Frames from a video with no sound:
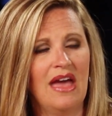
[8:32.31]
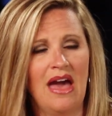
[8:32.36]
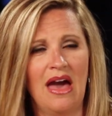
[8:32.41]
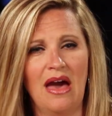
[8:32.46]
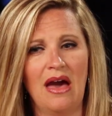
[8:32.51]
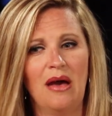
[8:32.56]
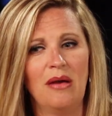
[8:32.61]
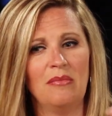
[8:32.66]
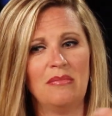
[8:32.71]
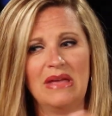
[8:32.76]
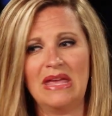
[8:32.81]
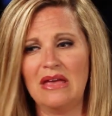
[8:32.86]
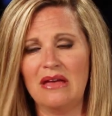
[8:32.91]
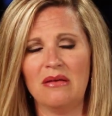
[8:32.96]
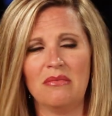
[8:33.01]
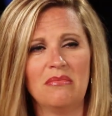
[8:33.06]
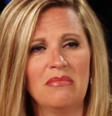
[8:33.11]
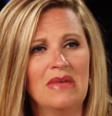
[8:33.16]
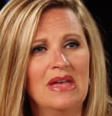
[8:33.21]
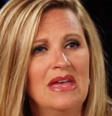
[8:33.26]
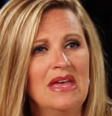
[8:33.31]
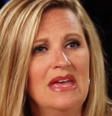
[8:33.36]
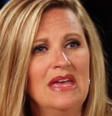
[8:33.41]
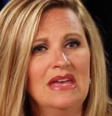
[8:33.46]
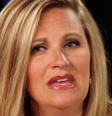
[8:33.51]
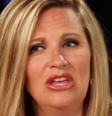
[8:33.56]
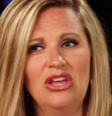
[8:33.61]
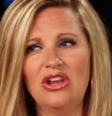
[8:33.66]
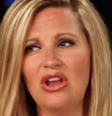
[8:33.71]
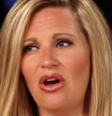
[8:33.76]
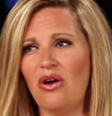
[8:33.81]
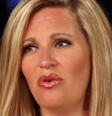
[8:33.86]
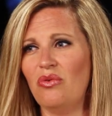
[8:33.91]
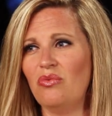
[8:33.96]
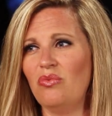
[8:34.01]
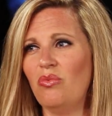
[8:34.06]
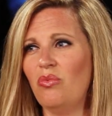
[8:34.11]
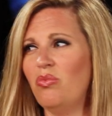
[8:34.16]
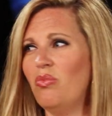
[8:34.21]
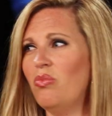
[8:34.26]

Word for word: um, him, you know,